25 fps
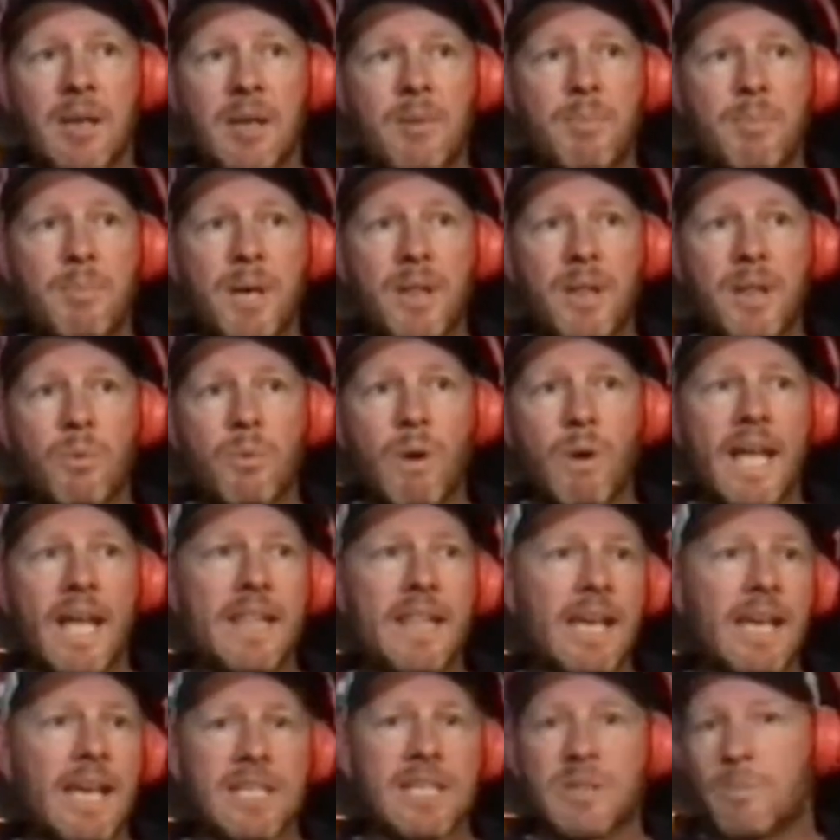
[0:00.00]
But the way
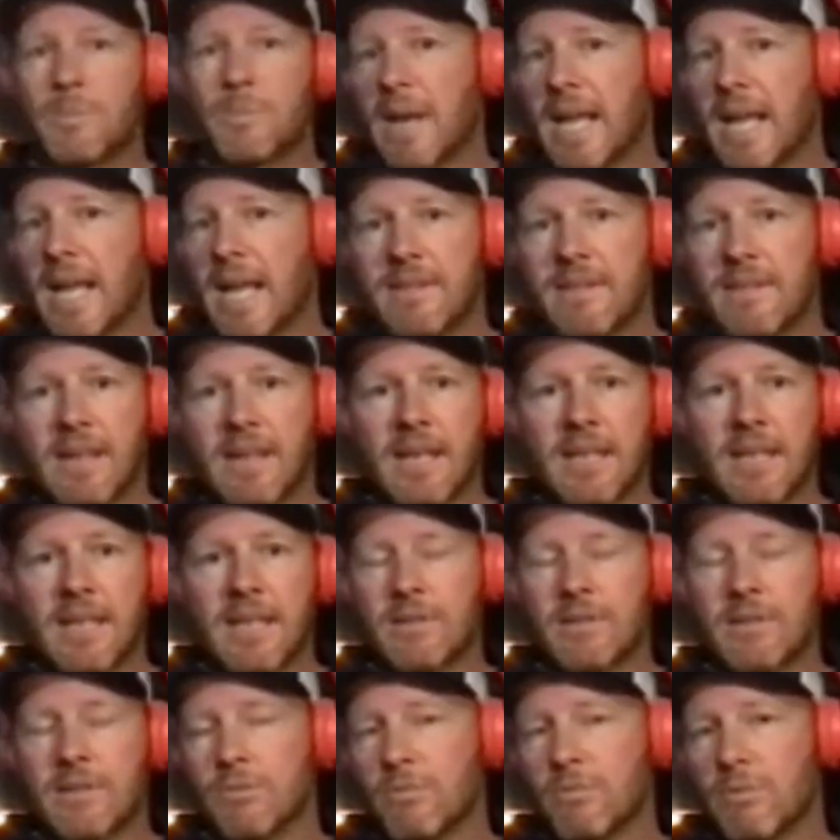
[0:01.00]
they explain things
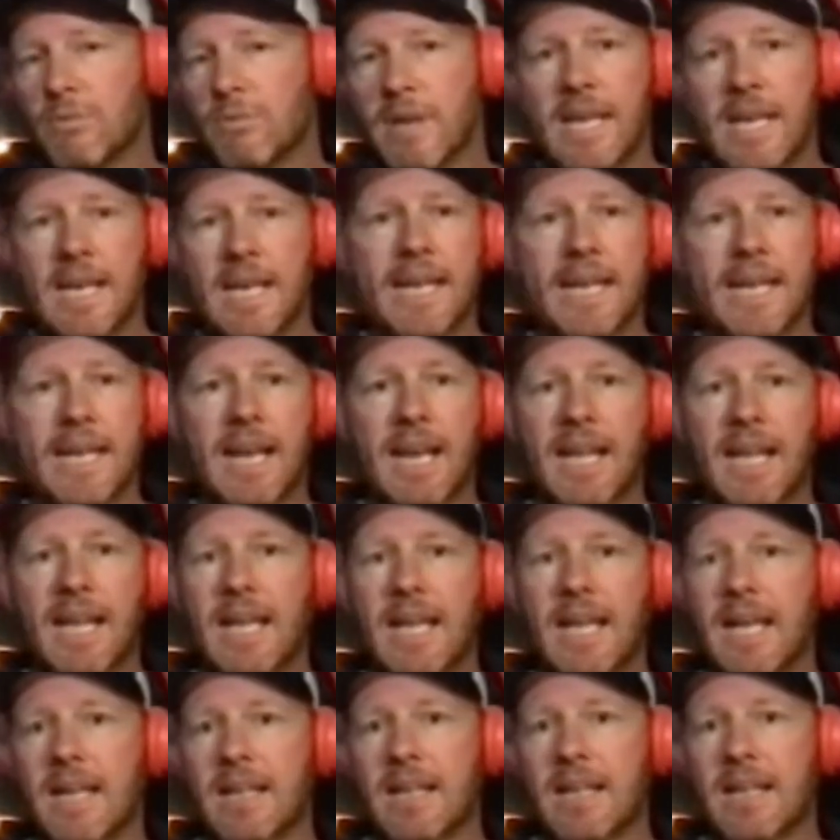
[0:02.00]
is really
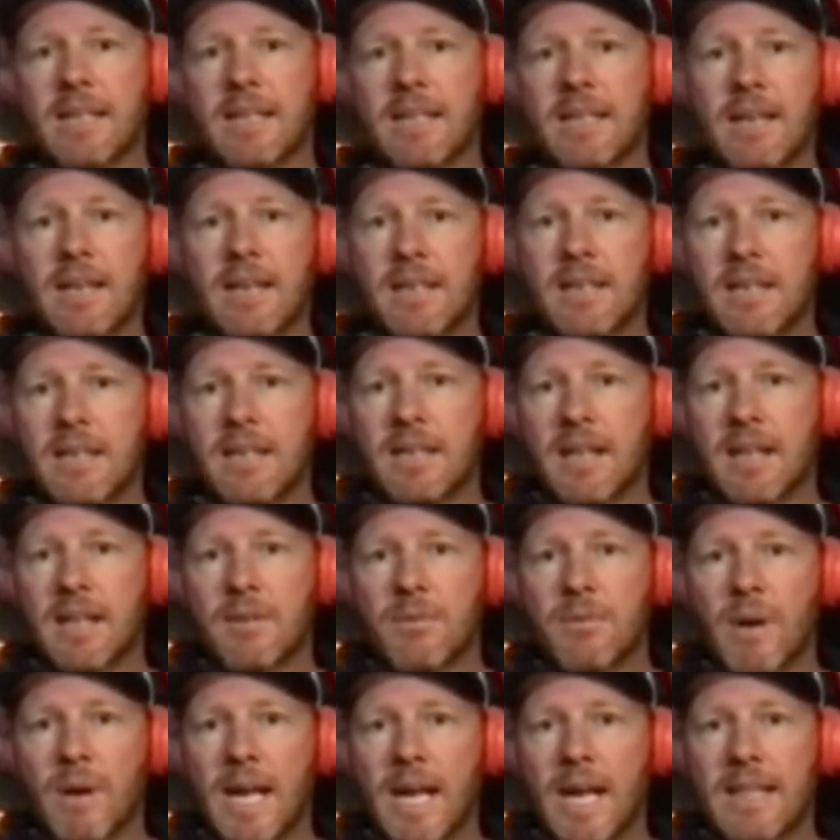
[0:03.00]
clear. You know, the
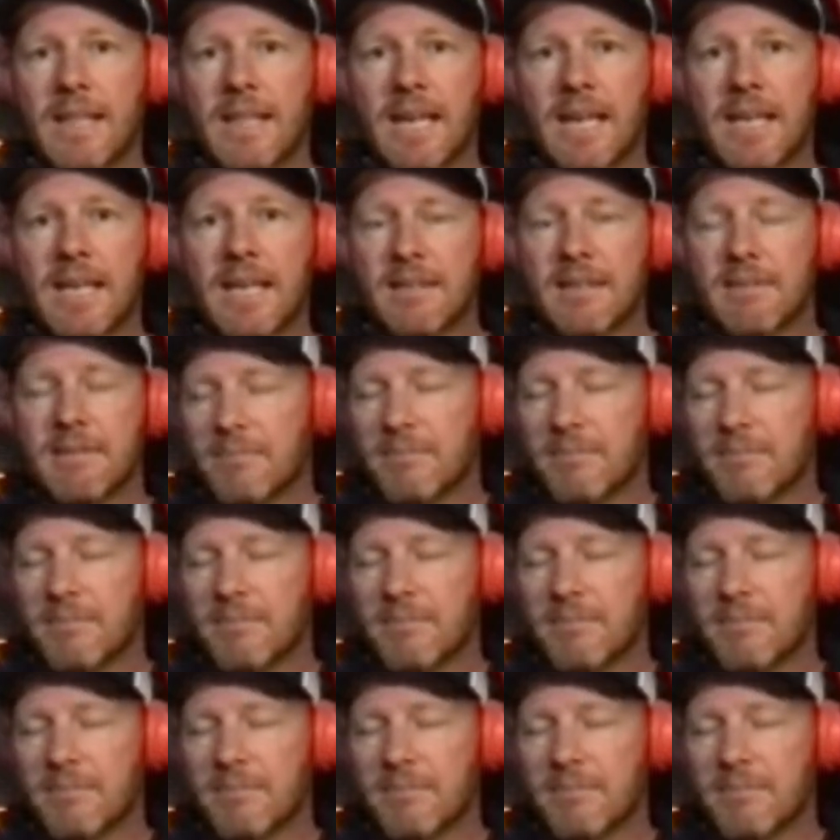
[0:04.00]
way they